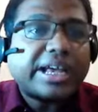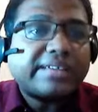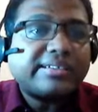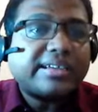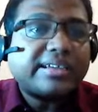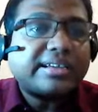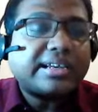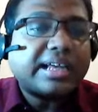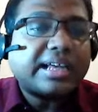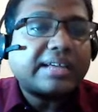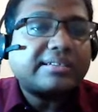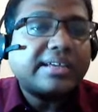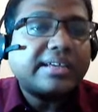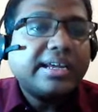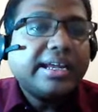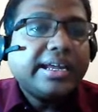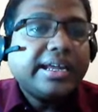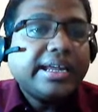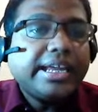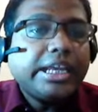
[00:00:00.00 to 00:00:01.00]
asset class,
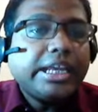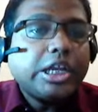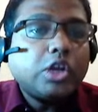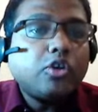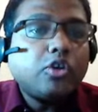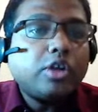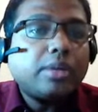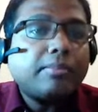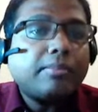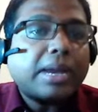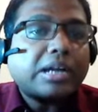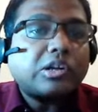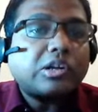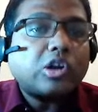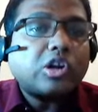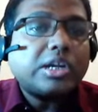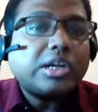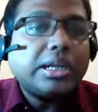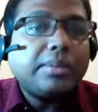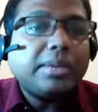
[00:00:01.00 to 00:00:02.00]
including but
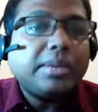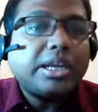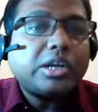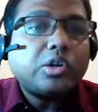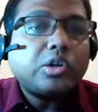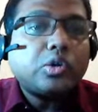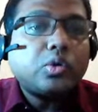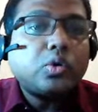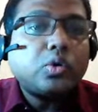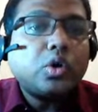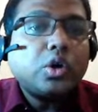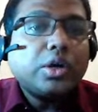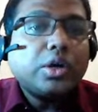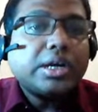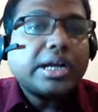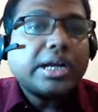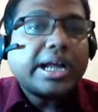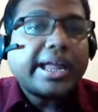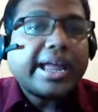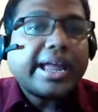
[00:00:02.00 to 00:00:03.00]
not limited to
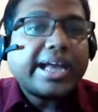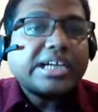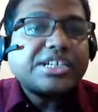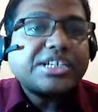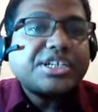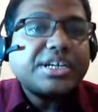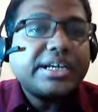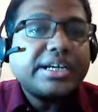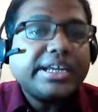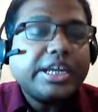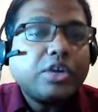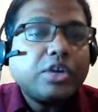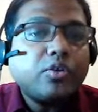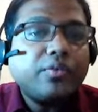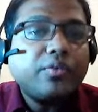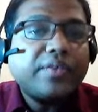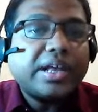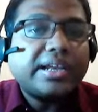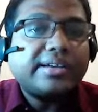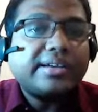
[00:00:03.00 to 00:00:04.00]
cash
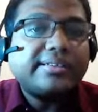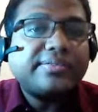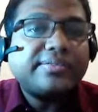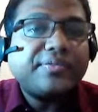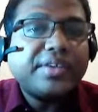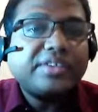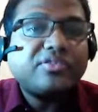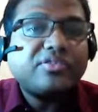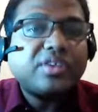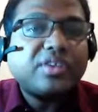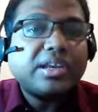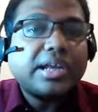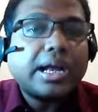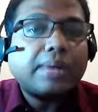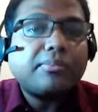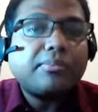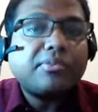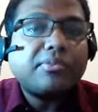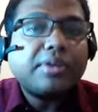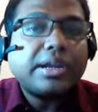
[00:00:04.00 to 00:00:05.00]
equivalents, fixed
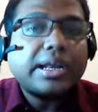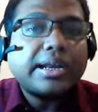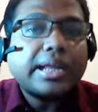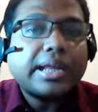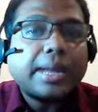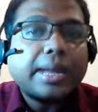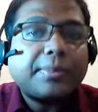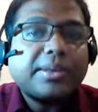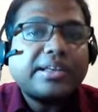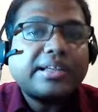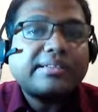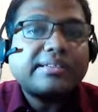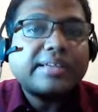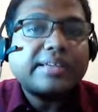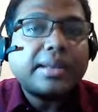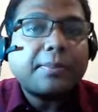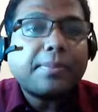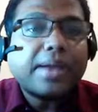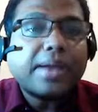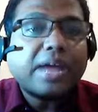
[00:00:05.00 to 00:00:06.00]
income, return capitals,
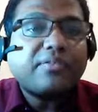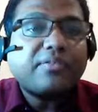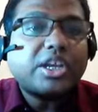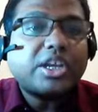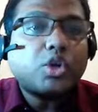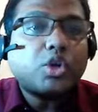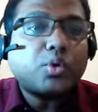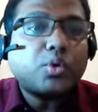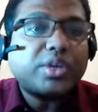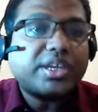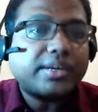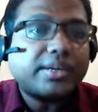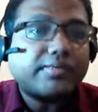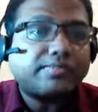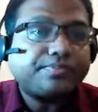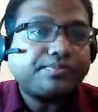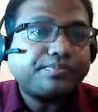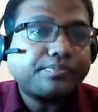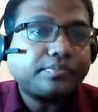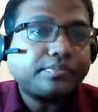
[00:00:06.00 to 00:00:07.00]
and private
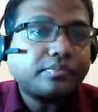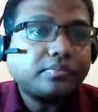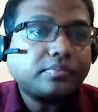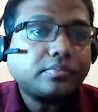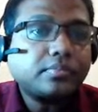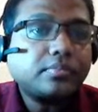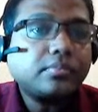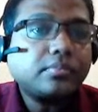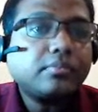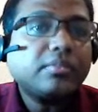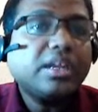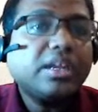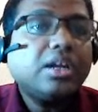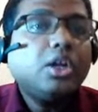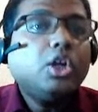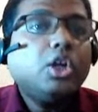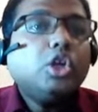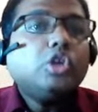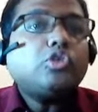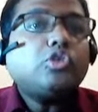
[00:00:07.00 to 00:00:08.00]
equity.
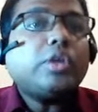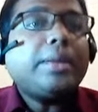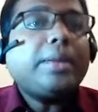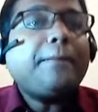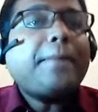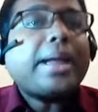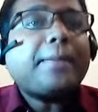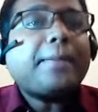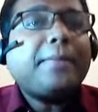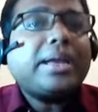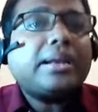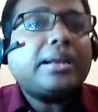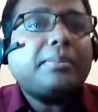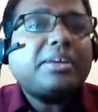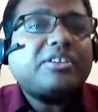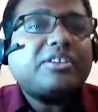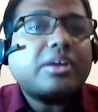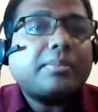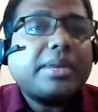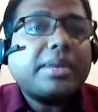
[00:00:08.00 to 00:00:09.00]
So impact
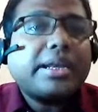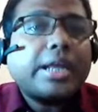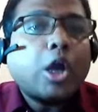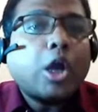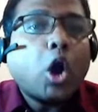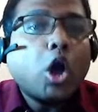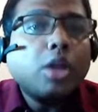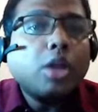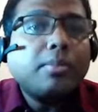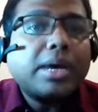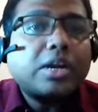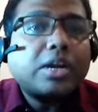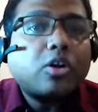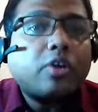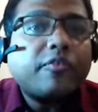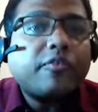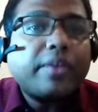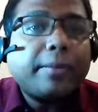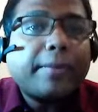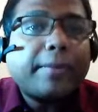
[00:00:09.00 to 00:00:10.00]
measurement, a
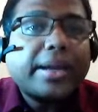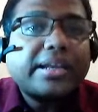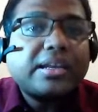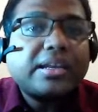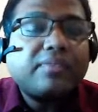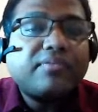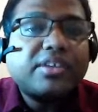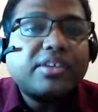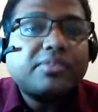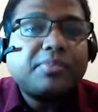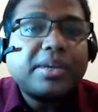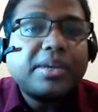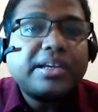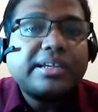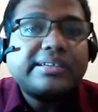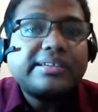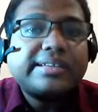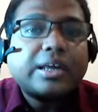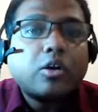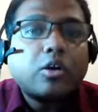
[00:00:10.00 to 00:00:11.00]
hallmark of impact
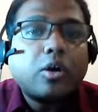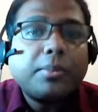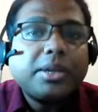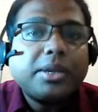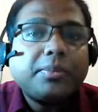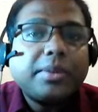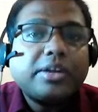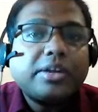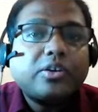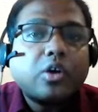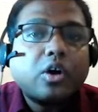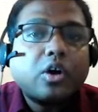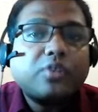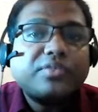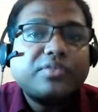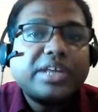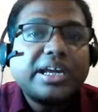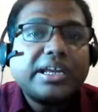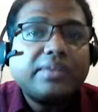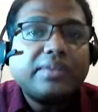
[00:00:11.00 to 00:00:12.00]
investment is the commitment
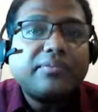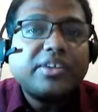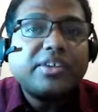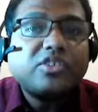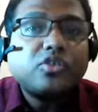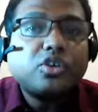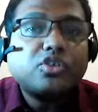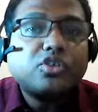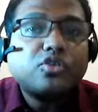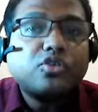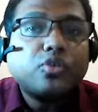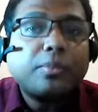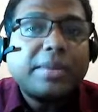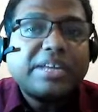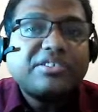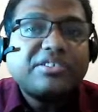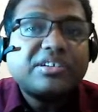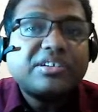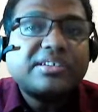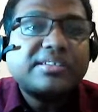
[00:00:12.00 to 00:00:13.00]
of the investors to
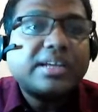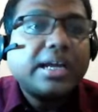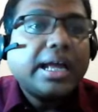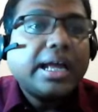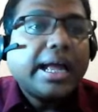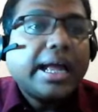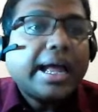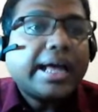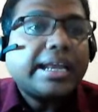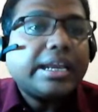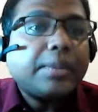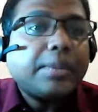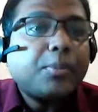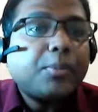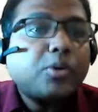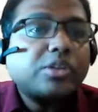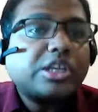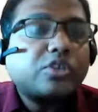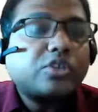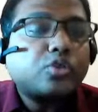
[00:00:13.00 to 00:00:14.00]
measures and
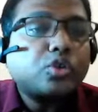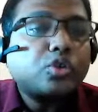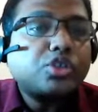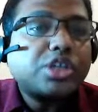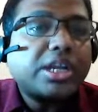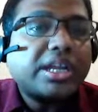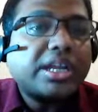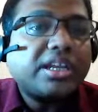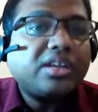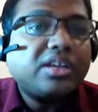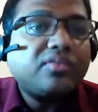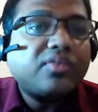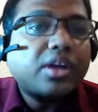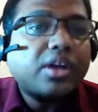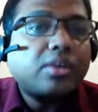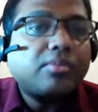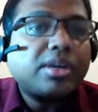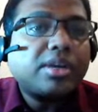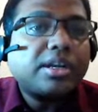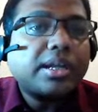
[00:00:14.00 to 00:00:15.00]
report the social and
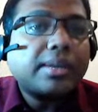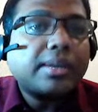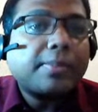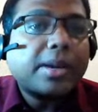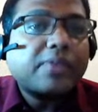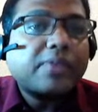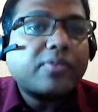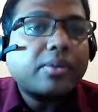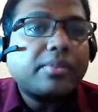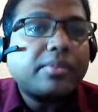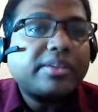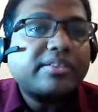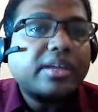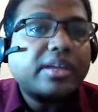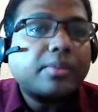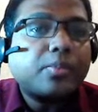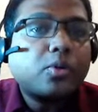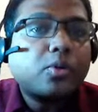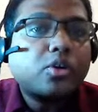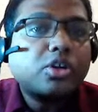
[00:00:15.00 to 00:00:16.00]
environmental
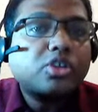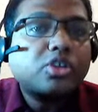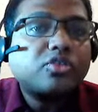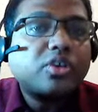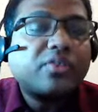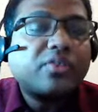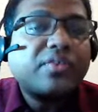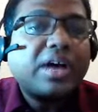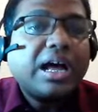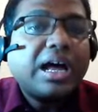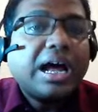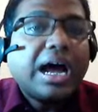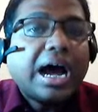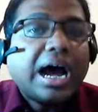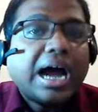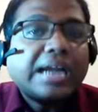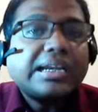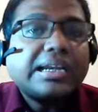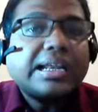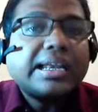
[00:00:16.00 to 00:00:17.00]
performance and progress of
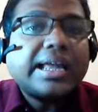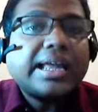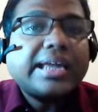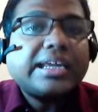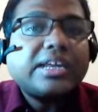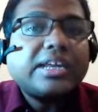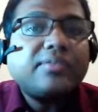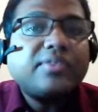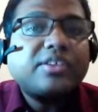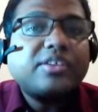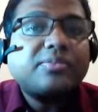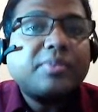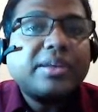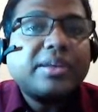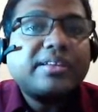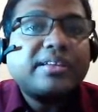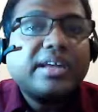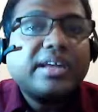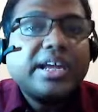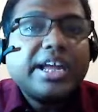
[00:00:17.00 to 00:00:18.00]
underlying
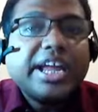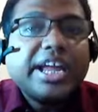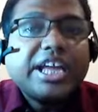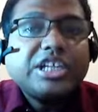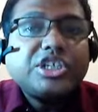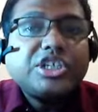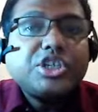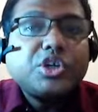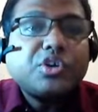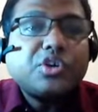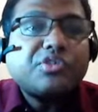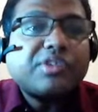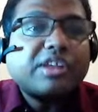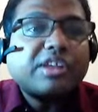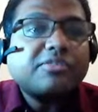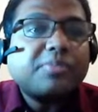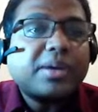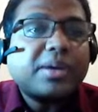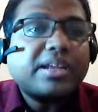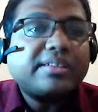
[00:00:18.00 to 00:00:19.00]
investments, ensure
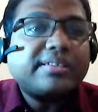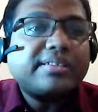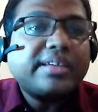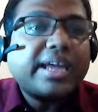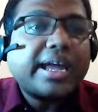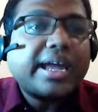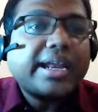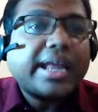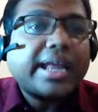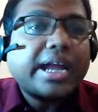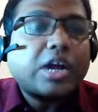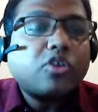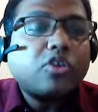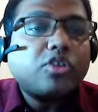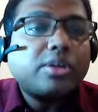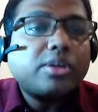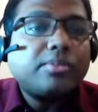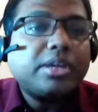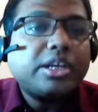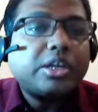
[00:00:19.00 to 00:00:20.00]
transparency and
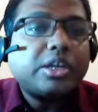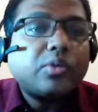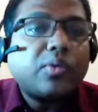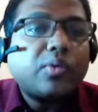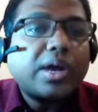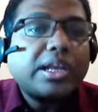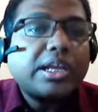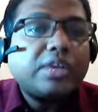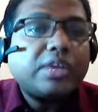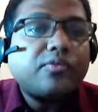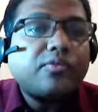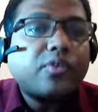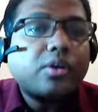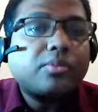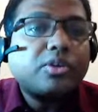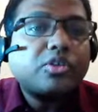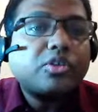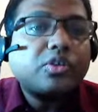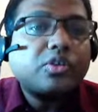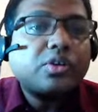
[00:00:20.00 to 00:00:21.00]
accountability while
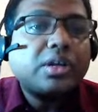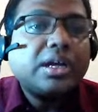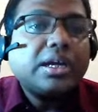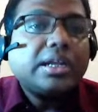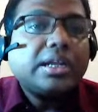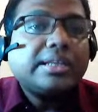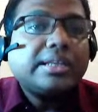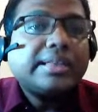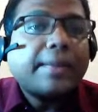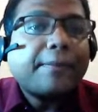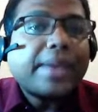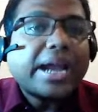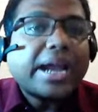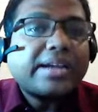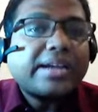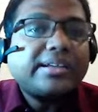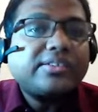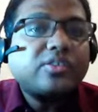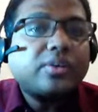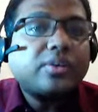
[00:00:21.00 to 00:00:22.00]
information, the
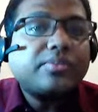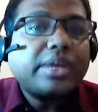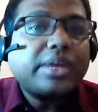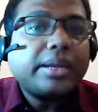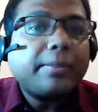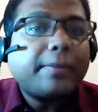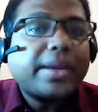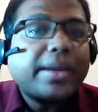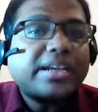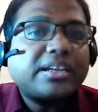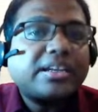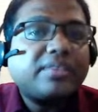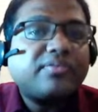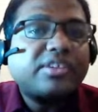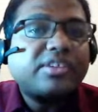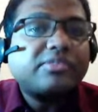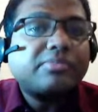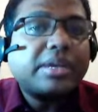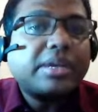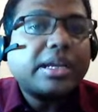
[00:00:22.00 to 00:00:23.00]
practice of the impact
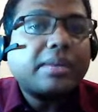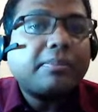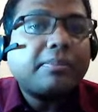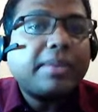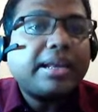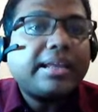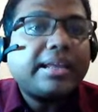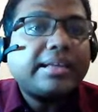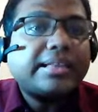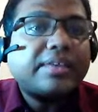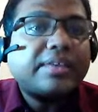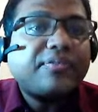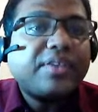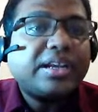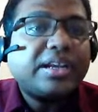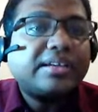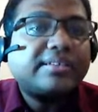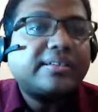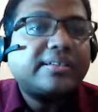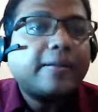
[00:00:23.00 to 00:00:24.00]
investment and building the
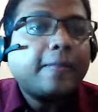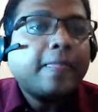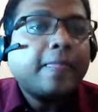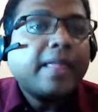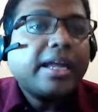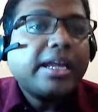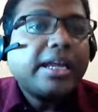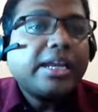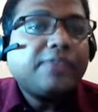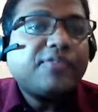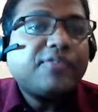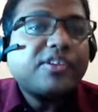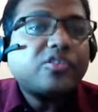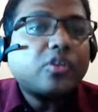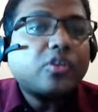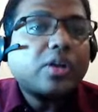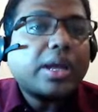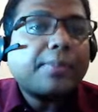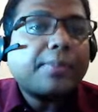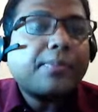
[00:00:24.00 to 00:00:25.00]
fields.
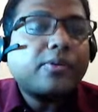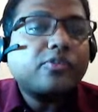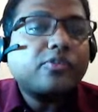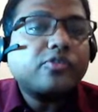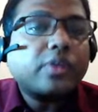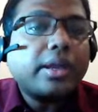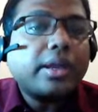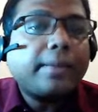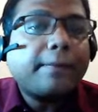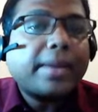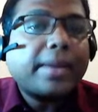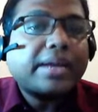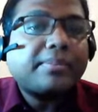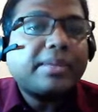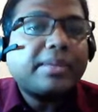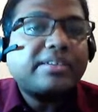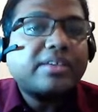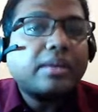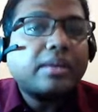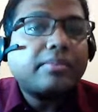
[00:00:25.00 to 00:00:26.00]
Investor approach to
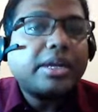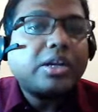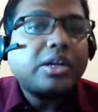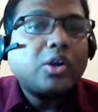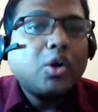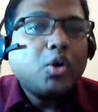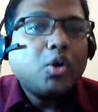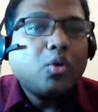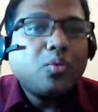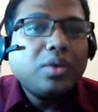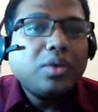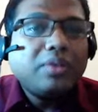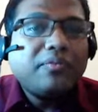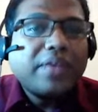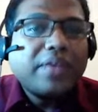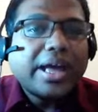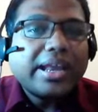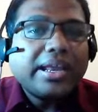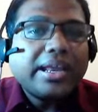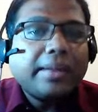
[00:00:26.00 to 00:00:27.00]
impact measurement will
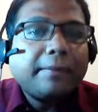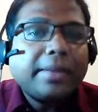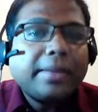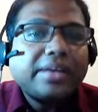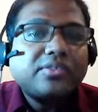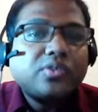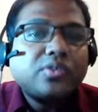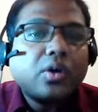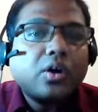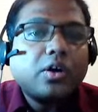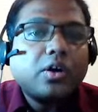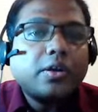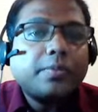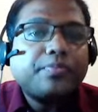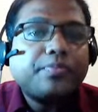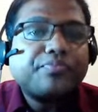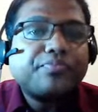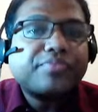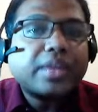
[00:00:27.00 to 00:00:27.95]
vary based on